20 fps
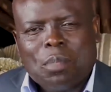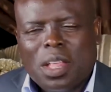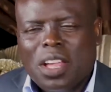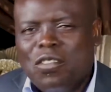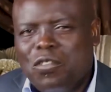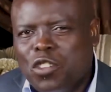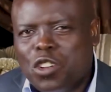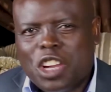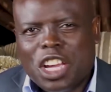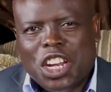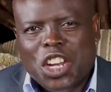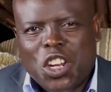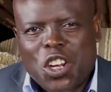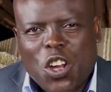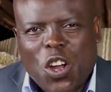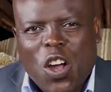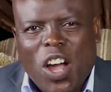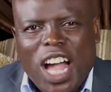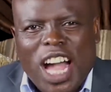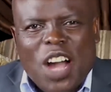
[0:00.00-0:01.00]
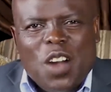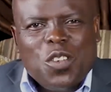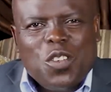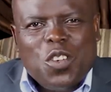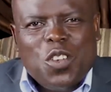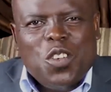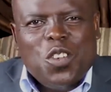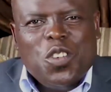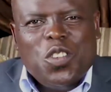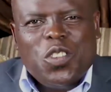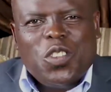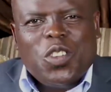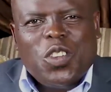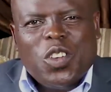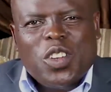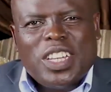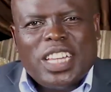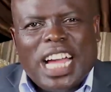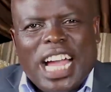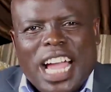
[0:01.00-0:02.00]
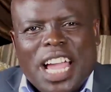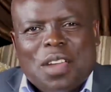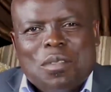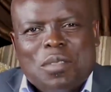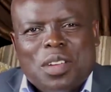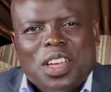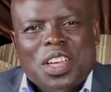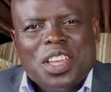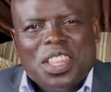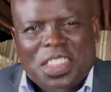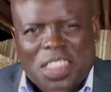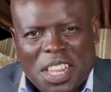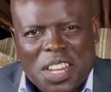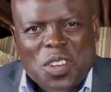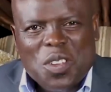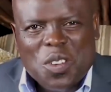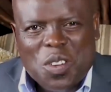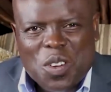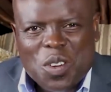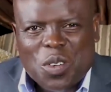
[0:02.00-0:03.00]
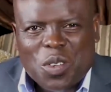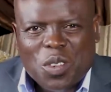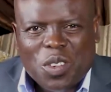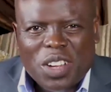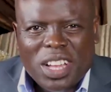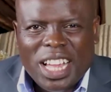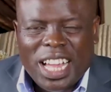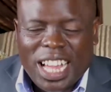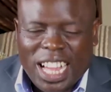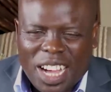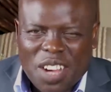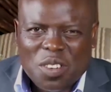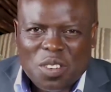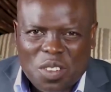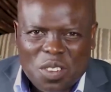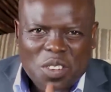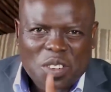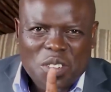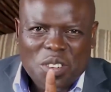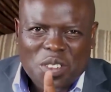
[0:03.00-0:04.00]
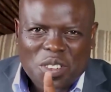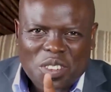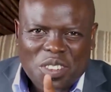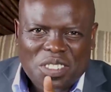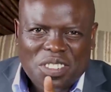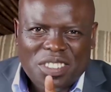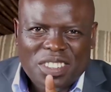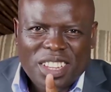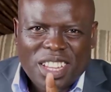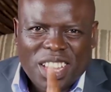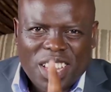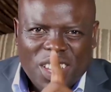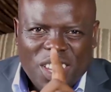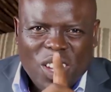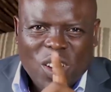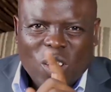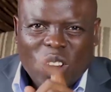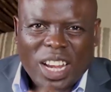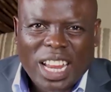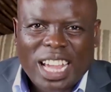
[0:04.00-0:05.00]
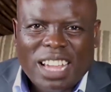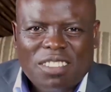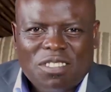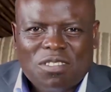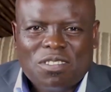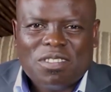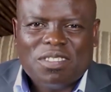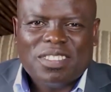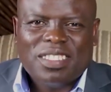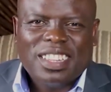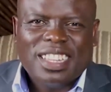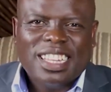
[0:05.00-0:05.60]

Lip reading: If you can know how to use your time, then you know how to use your life.